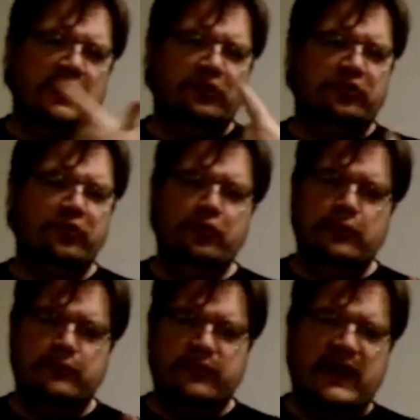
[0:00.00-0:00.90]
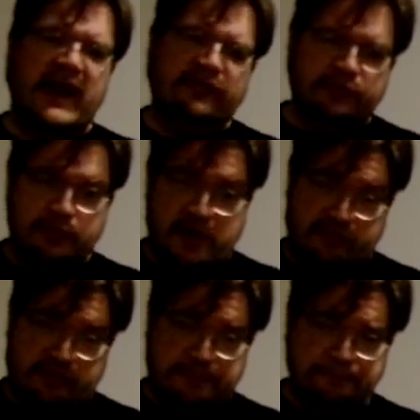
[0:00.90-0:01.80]
Two, they have depression.
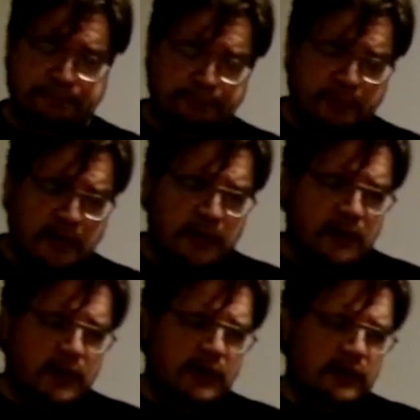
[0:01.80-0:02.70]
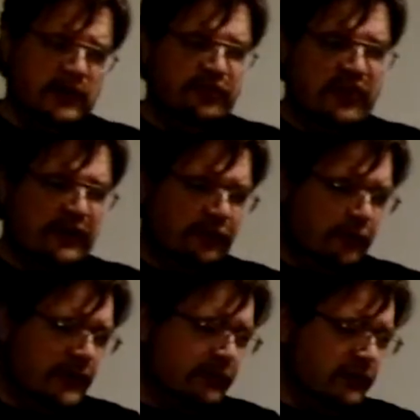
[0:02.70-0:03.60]
Going to tackle the
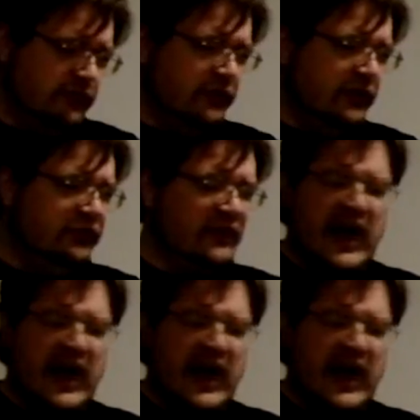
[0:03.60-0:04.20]
quick one first.